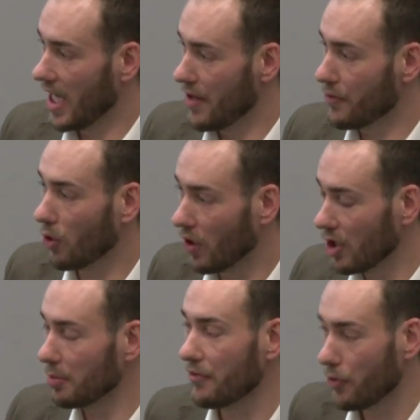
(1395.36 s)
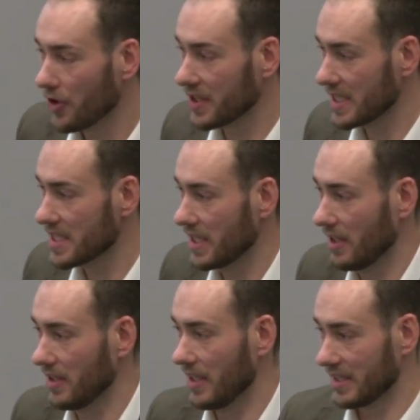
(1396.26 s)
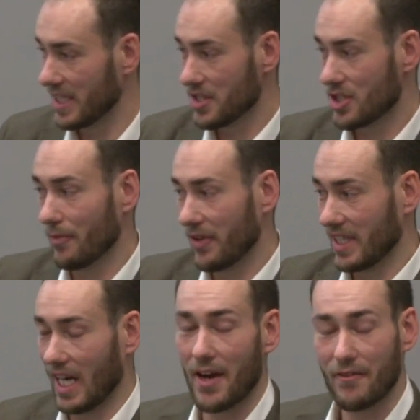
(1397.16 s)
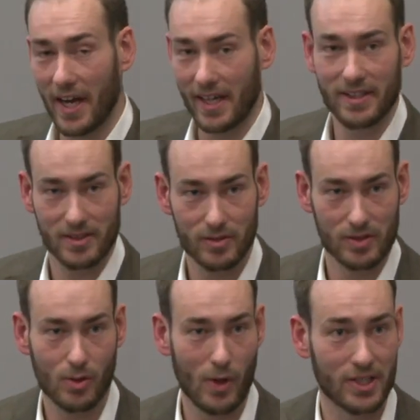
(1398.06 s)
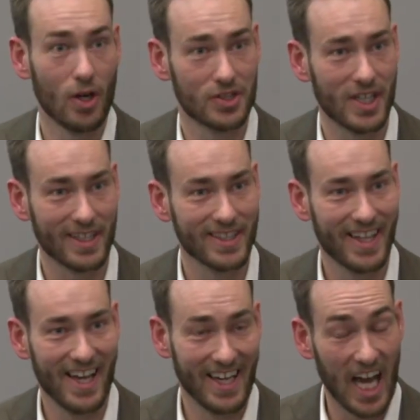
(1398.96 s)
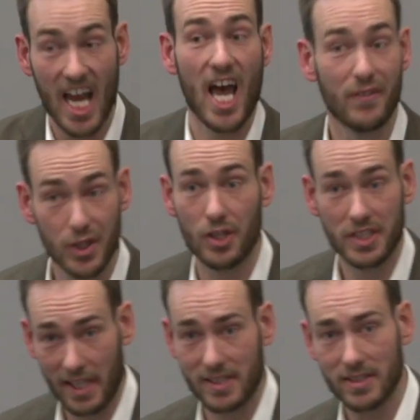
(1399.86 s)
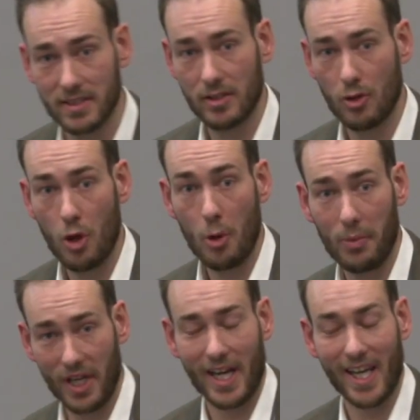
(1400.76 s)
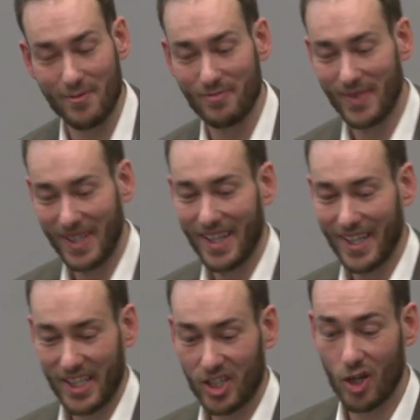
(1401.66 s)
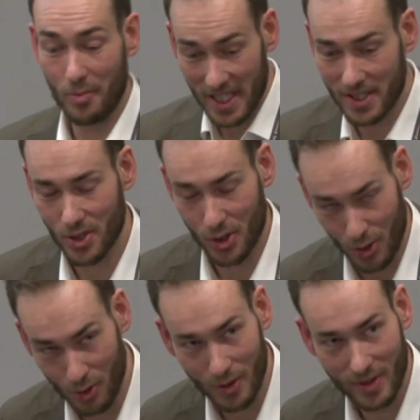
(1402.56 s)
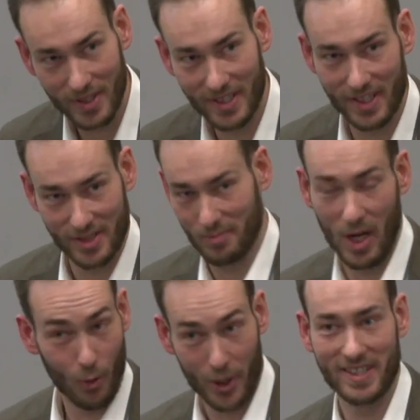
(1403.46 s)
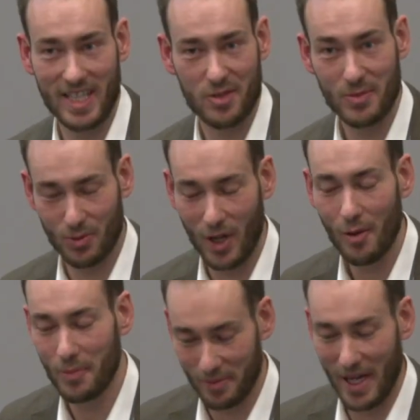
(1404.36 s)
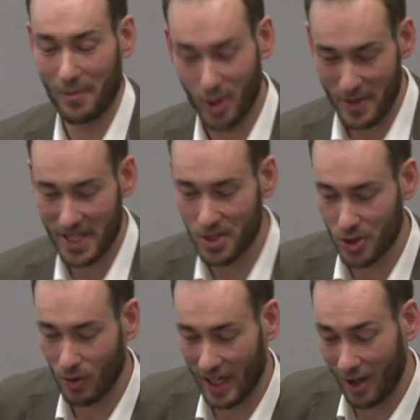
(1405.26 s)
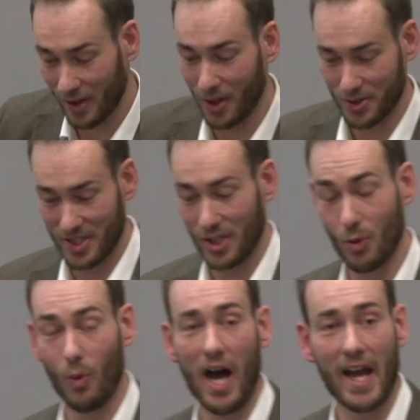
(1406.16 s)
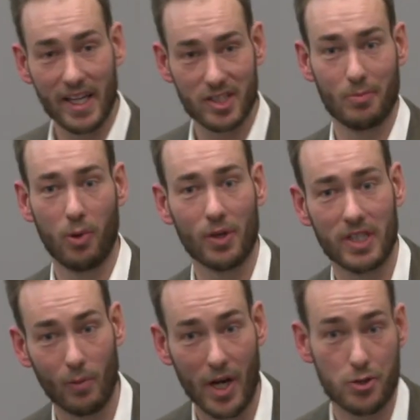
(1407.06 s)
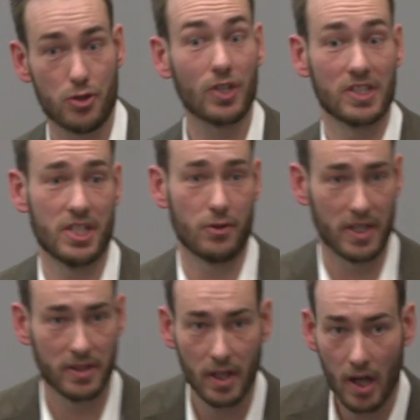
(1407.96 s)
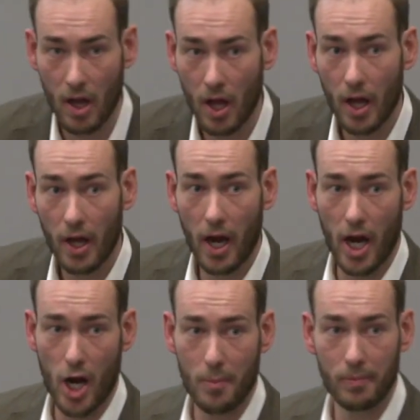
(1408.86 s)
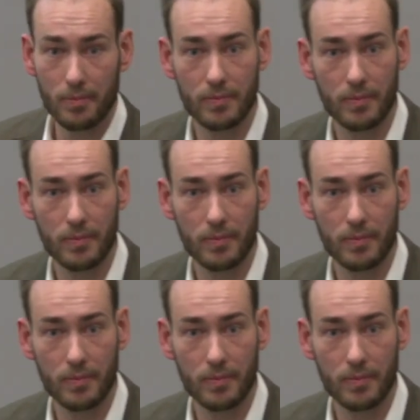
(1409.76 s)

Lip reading: If you go a little bit further in detail, and this is something that I find quite daunting, and I haven't done yet, but I am committed to do, because my work has asked me as well, but I'm committed to do, and I'll also tell you why it's important and why you should consider it.